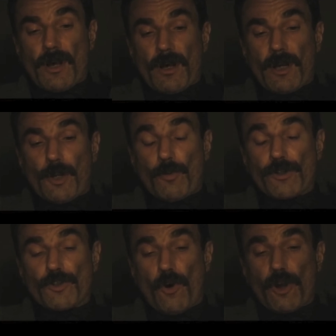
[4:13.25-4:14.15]
I don't want to
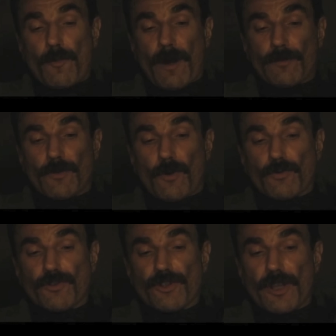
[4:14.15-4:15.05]
talk about
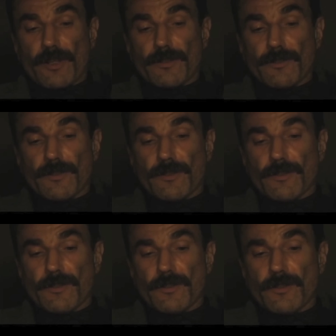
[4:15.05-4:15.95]
those things.